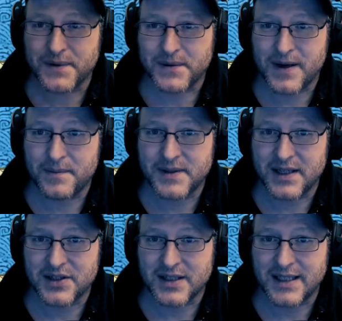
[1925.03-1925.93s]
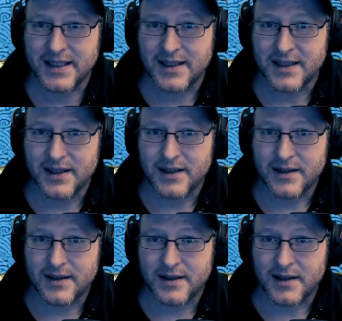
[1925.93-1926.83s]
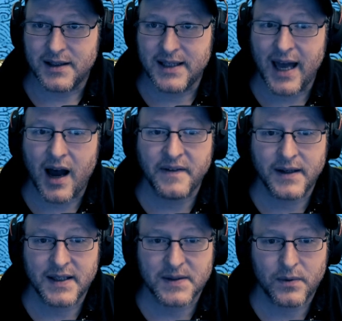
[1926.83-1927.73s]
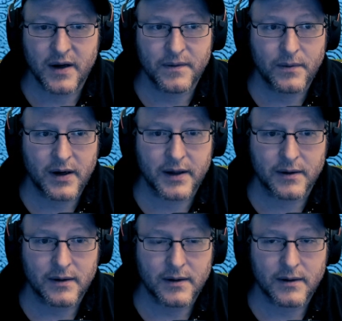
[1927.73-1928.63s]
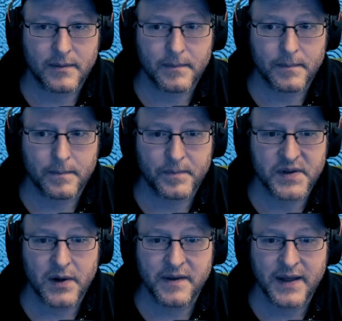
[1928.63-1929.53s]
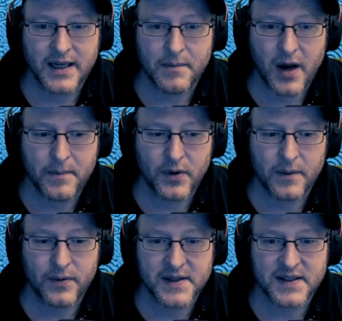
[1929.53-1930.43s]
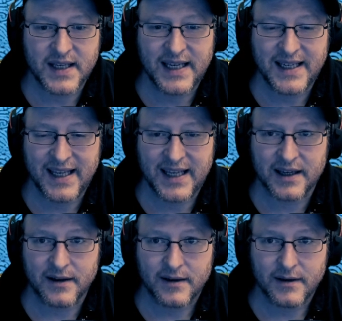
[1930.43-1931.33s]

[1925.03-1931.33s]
well, potentially. Yeah, I think it's worthwhile. So I think I might put a presence in here,